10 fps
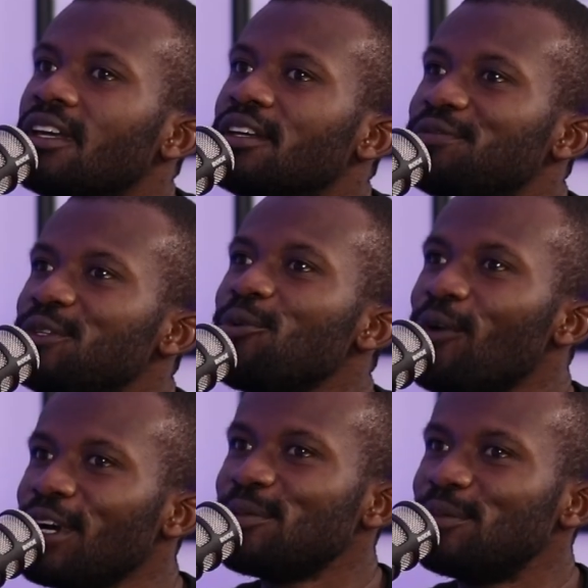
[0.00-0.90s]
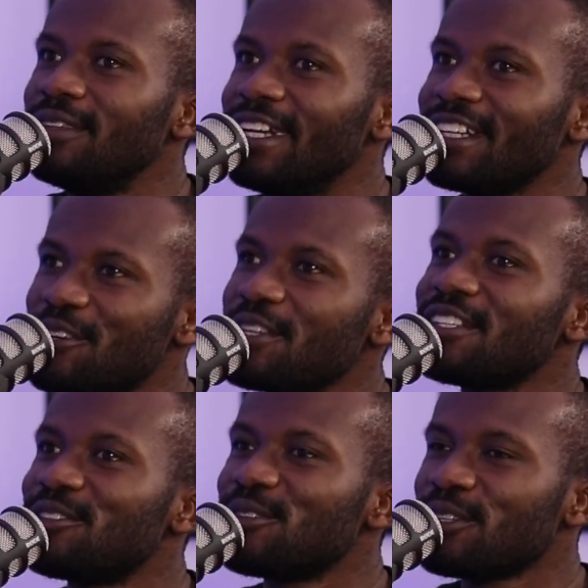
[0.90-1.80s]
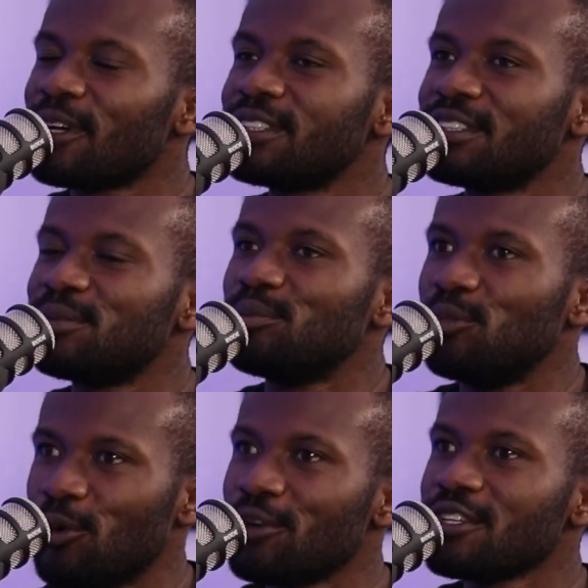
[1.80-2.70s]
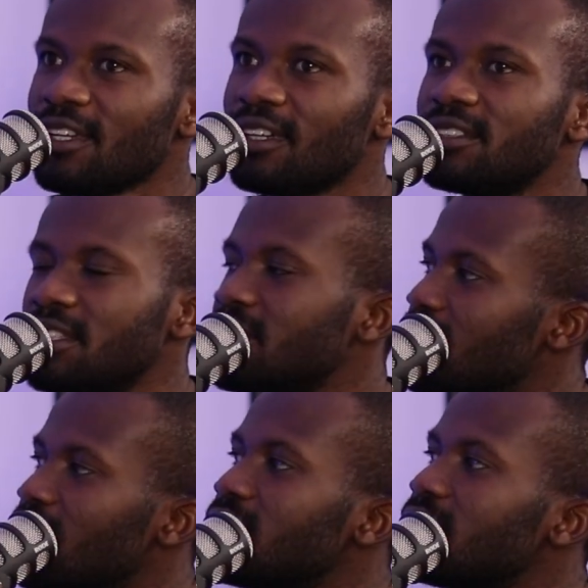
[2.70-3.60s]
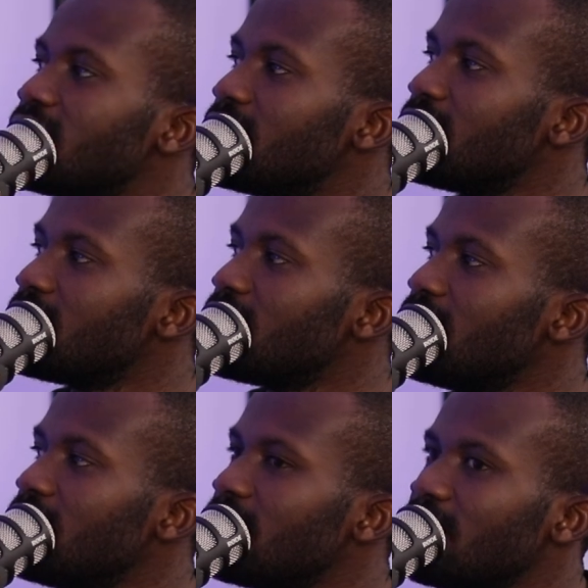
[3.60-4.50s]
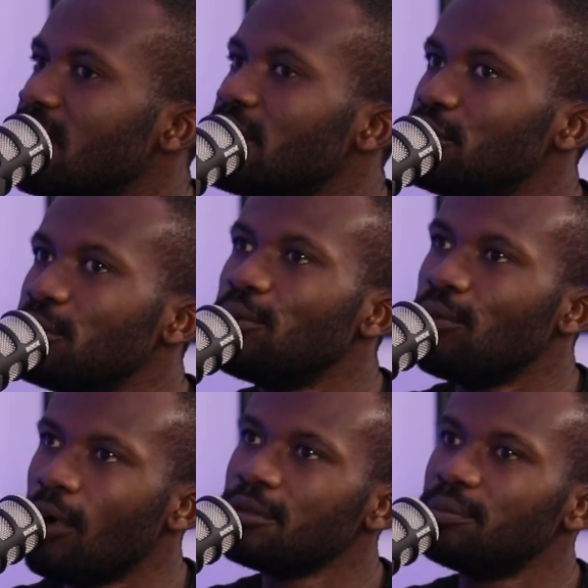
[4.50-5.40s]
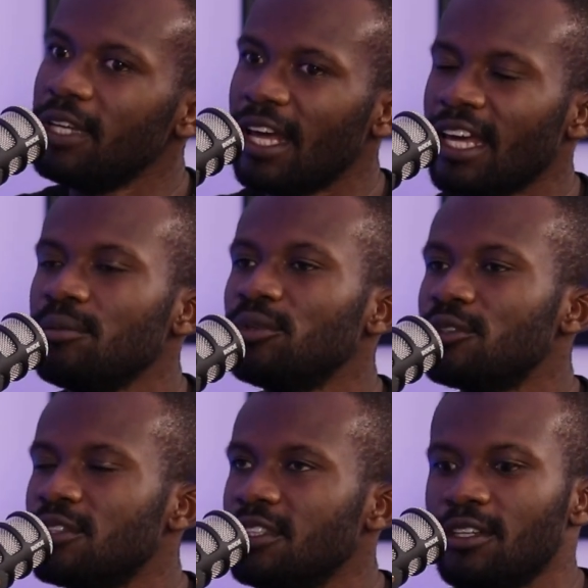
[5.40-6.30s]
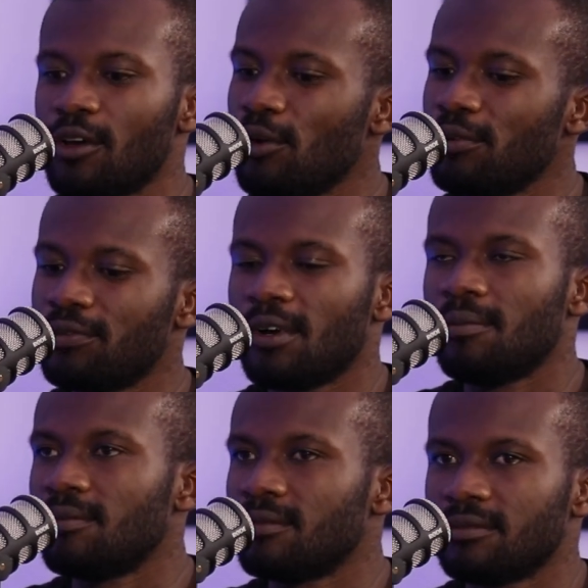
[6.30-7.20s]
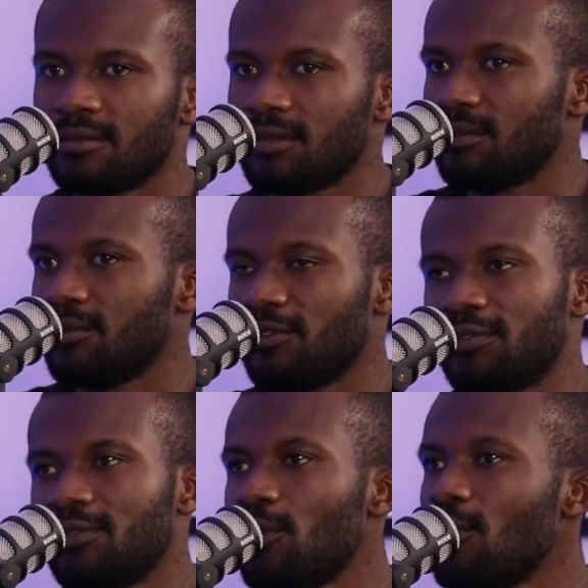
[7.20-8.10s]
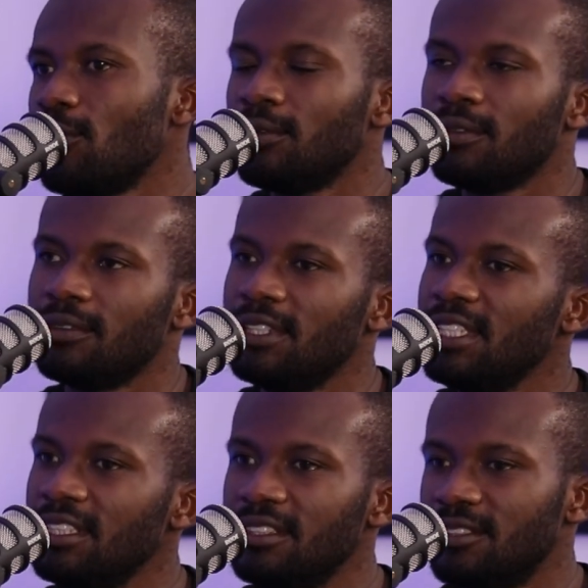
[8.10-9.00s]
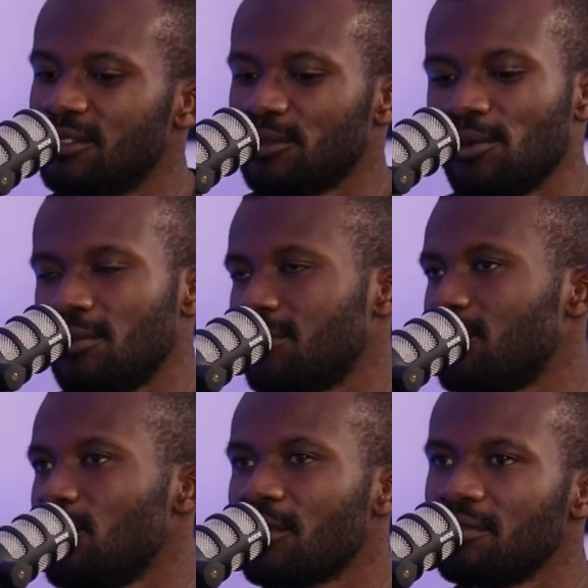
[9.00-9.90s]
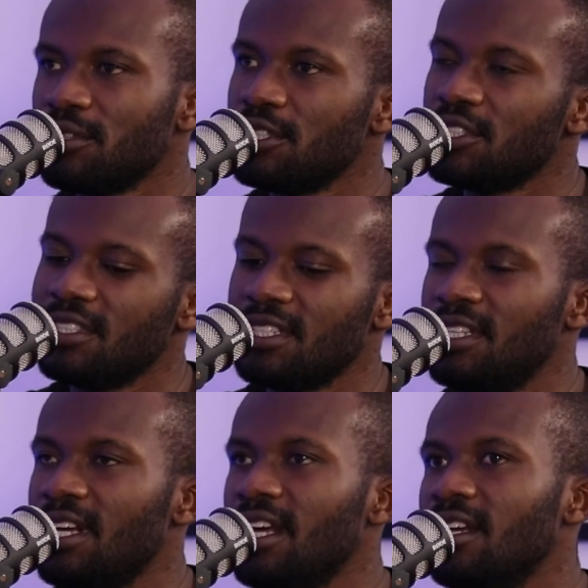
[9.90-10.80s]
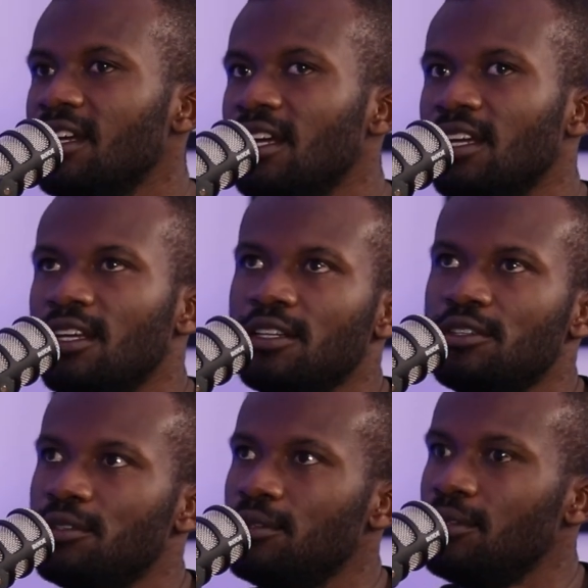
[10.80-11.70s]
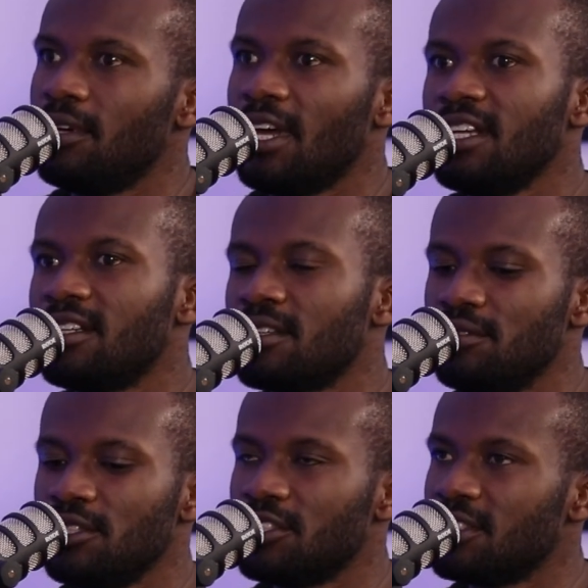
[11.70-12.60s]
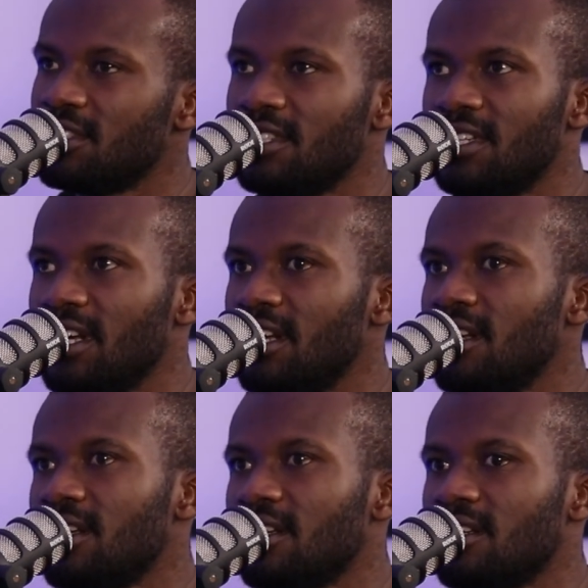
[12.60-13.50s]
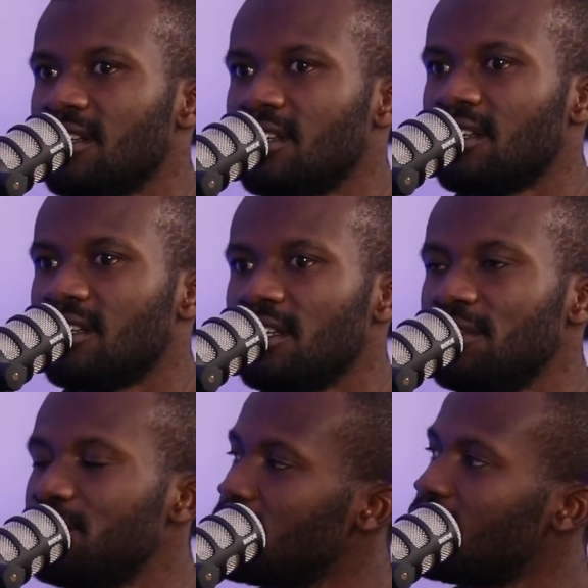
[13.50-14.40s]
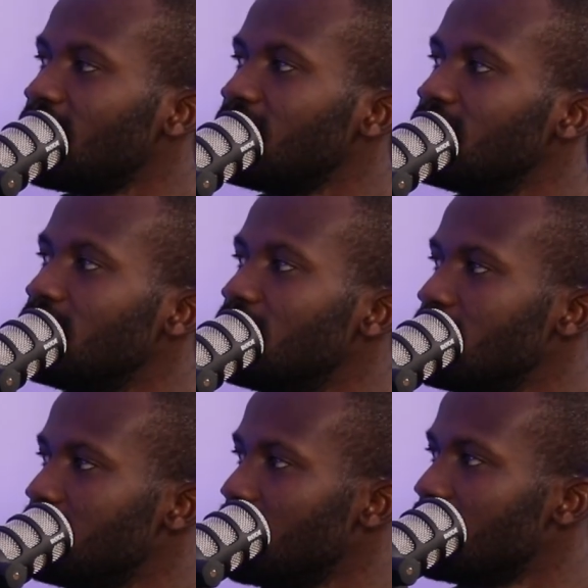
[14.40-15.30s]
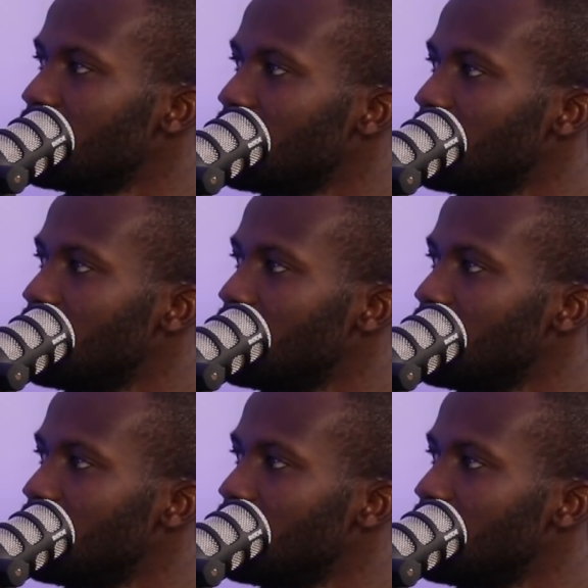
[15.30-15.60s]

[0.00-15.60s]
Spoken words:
If you want increased results and more results, yes, it does. You won't be able to go from 4 leads or 4 conversions a day to 8 conversions a day if you're stuck in the learning phase.